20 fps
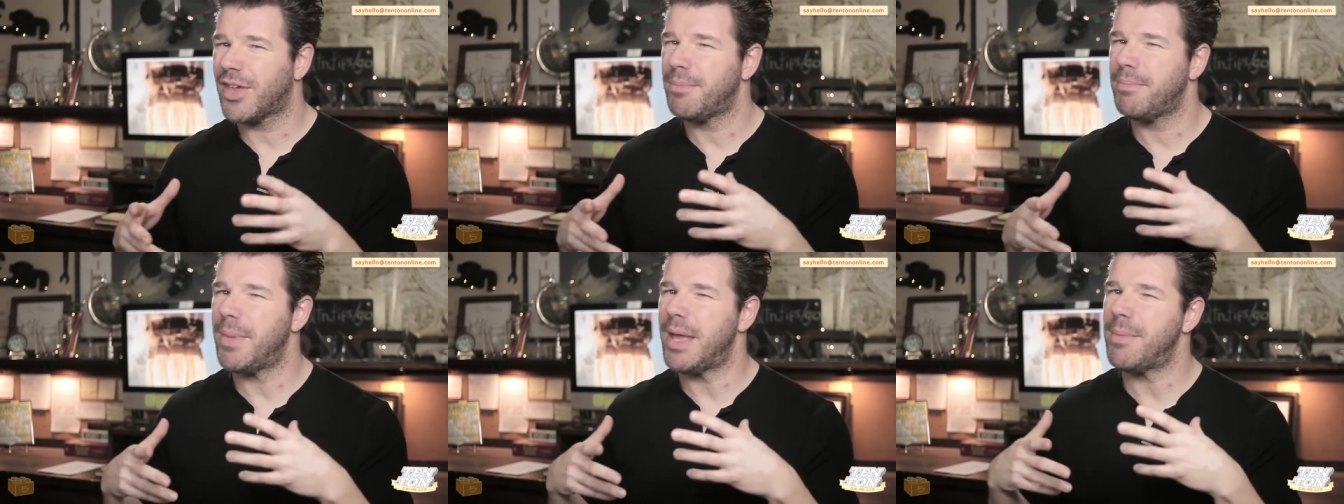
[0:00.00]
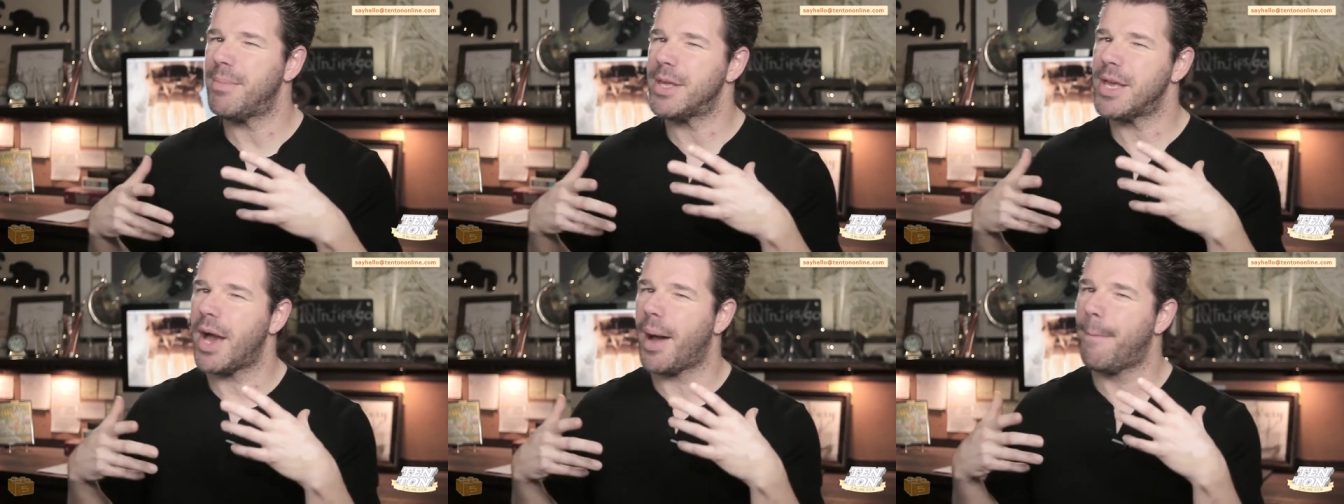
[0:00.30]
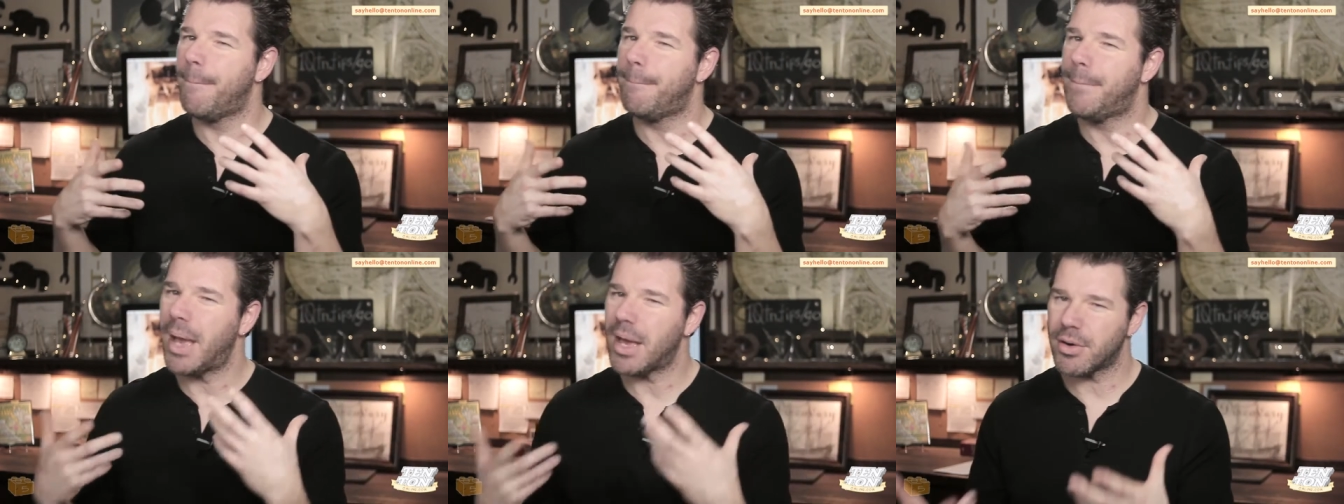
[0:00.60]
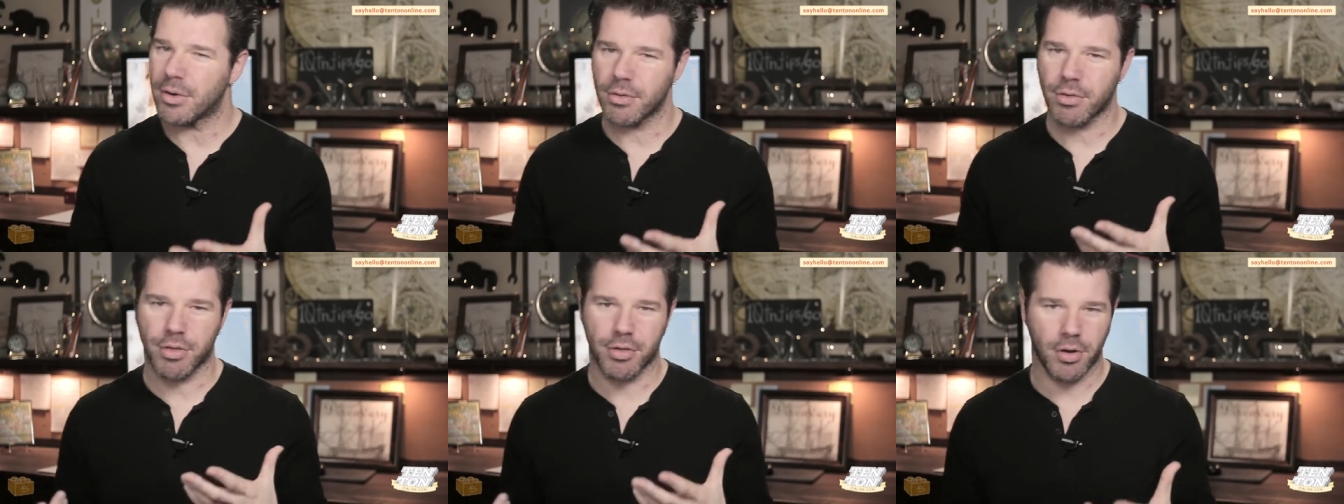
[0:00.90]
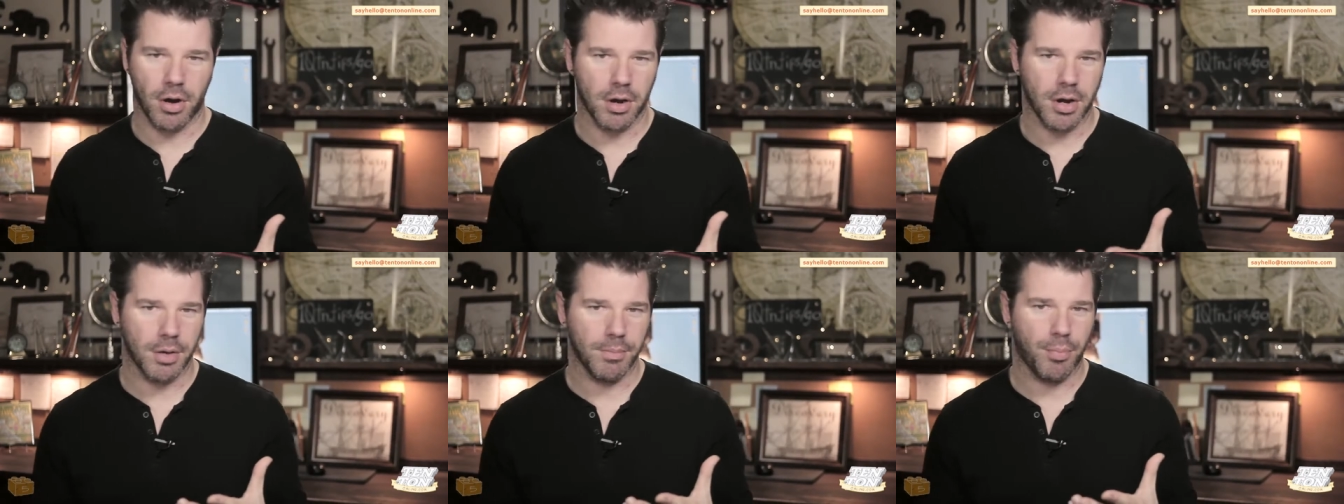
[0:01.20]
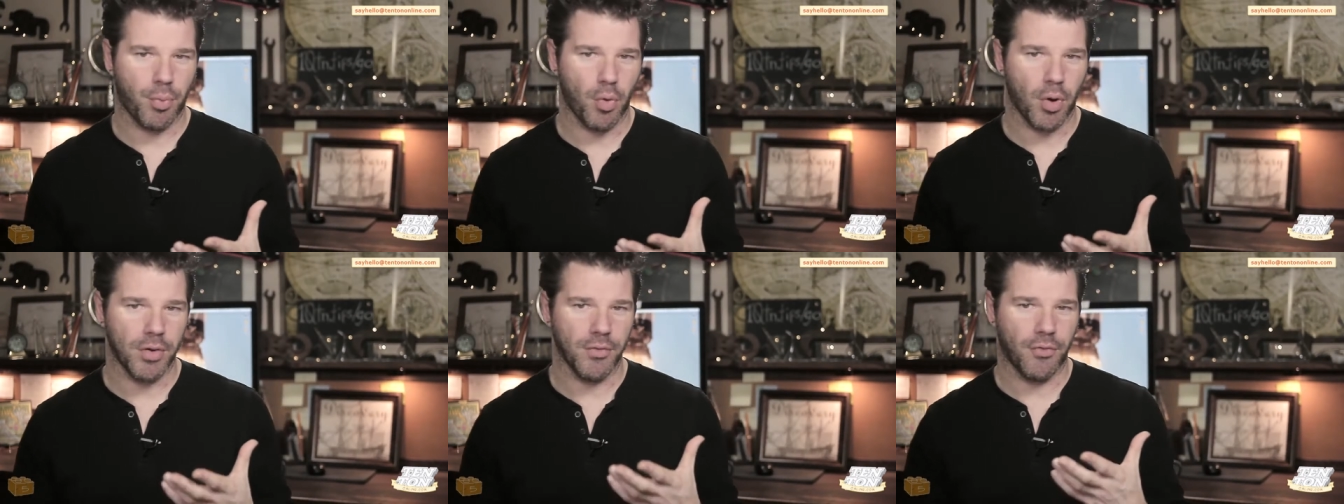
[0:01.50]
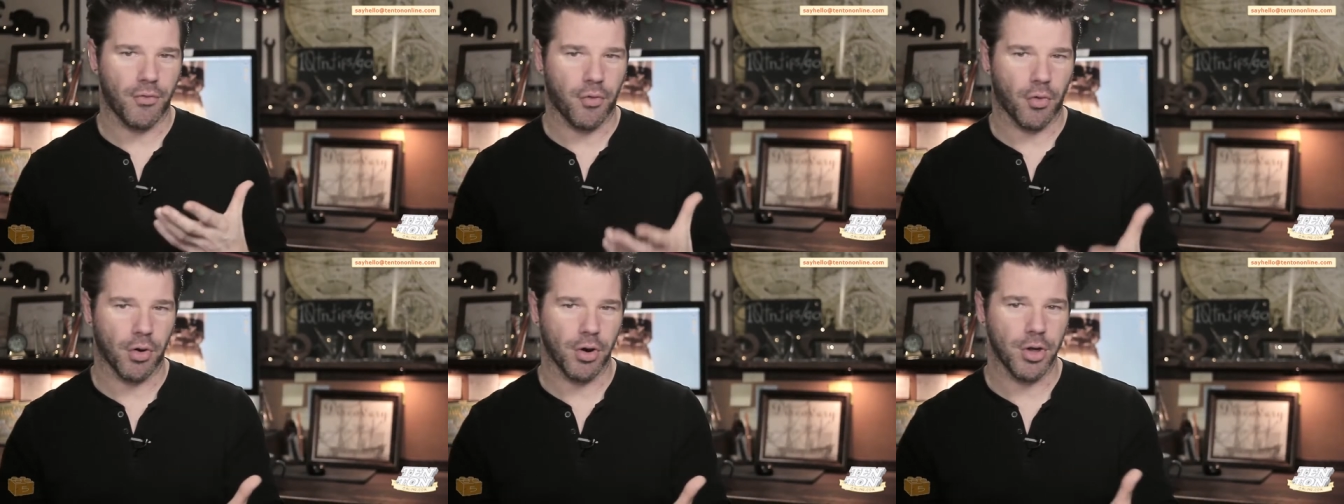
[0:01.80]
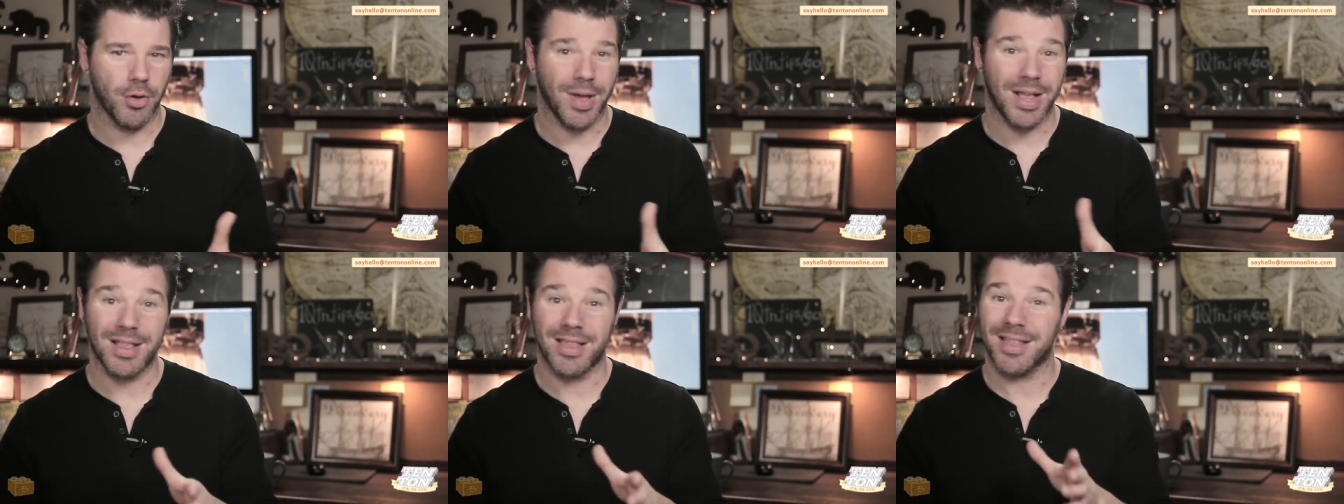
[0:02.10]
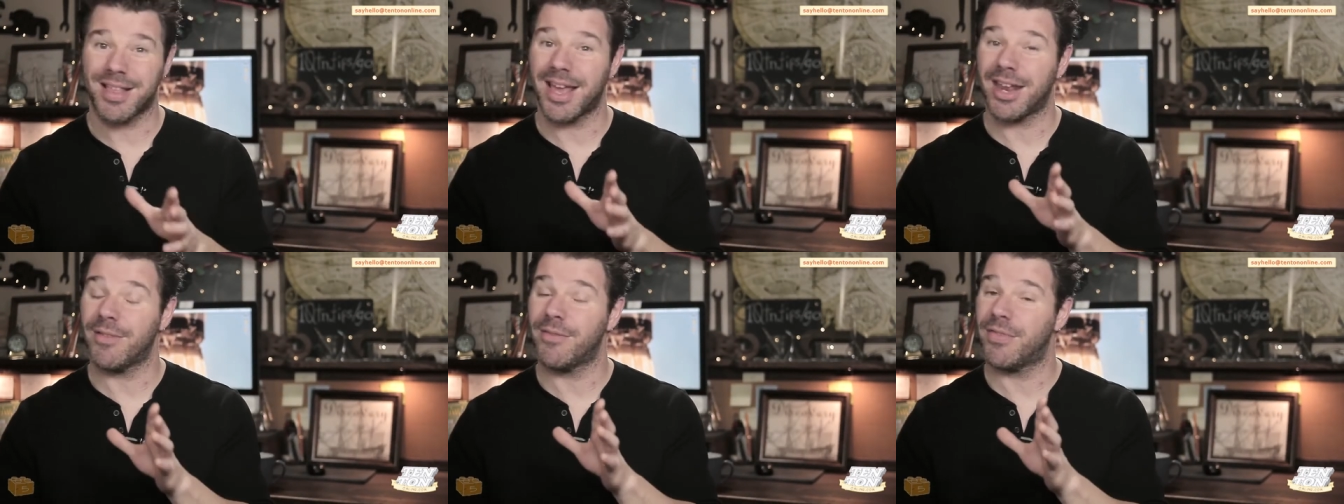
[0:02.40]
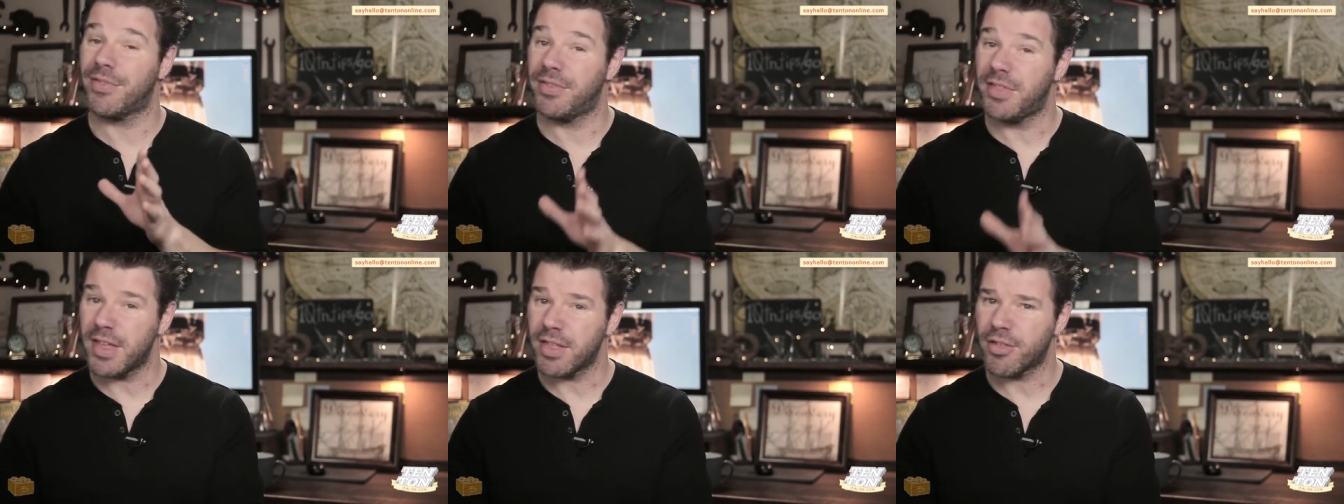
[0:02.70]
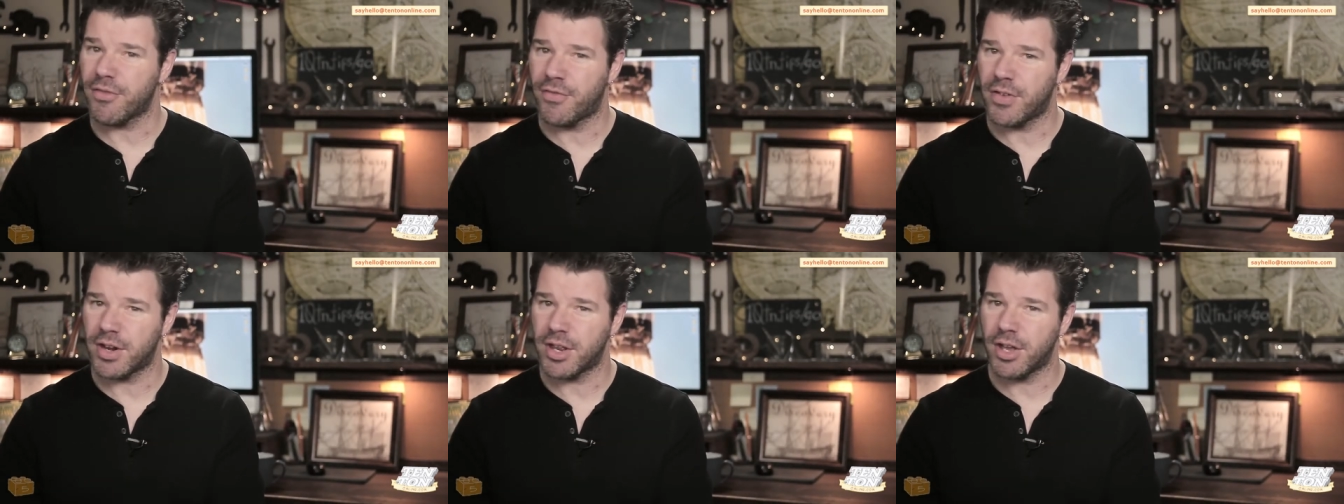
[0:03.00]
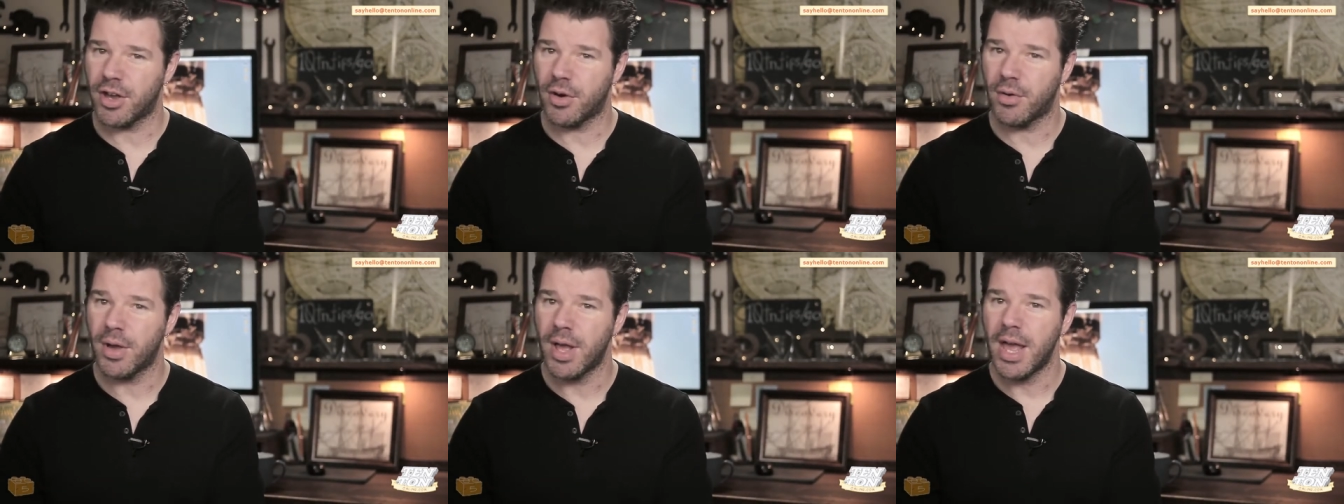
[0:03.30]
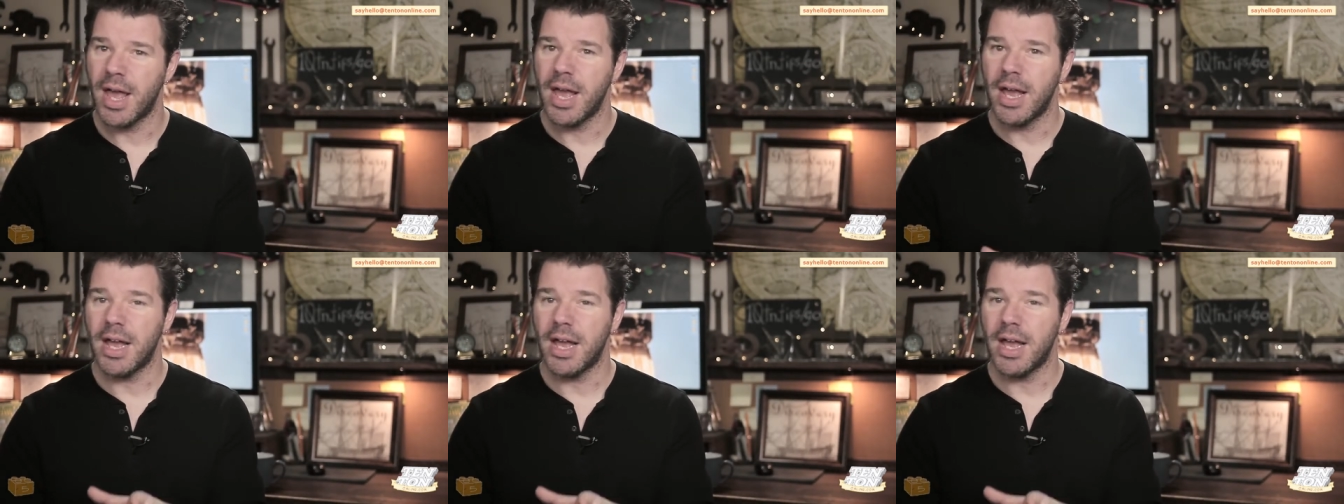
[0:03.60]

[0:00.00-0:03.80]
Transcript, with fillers: then maybe a better starting point for you instead of this video